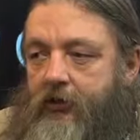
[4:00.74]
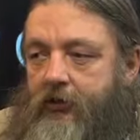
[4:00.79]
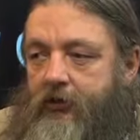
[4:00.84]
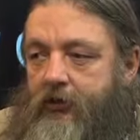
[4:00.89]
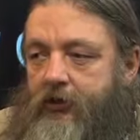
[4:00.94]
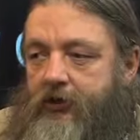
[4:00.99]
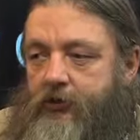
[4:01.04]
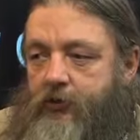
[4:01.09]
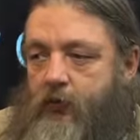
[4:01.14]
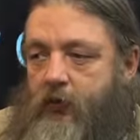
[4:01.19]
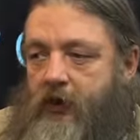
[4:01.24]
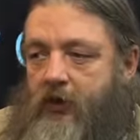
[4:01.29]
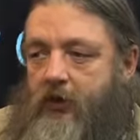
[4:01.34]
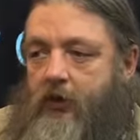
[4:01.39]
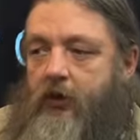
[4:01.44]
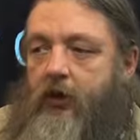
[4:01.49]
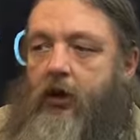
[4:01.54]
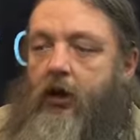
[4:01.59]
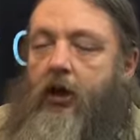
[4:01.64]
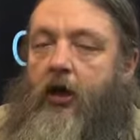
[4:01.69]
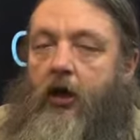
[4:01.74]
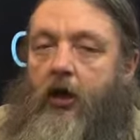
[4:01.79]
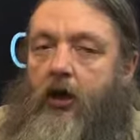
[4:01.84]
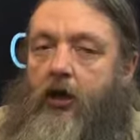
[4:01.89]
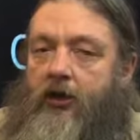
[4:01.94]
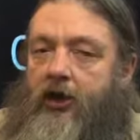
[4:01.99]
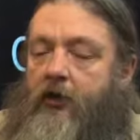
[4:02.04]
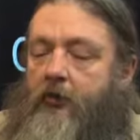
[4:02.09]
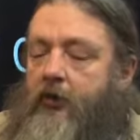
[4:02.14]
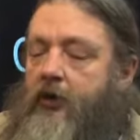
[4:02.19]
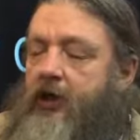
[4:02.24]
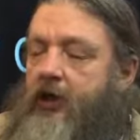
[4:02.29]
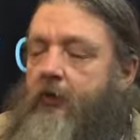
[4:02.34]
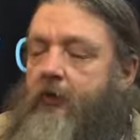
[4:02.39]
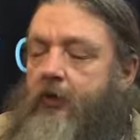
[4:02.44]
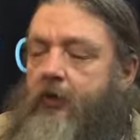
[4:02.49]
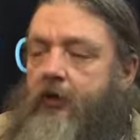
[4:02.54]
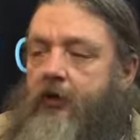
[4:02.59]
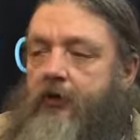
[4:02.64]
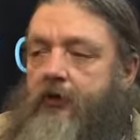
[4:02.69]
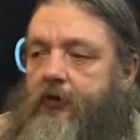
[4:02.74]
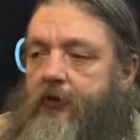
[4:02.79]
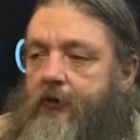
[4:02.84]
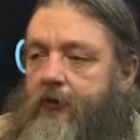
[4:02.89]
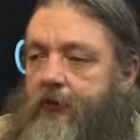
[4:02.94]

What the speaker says: on as well, and that will help a lot.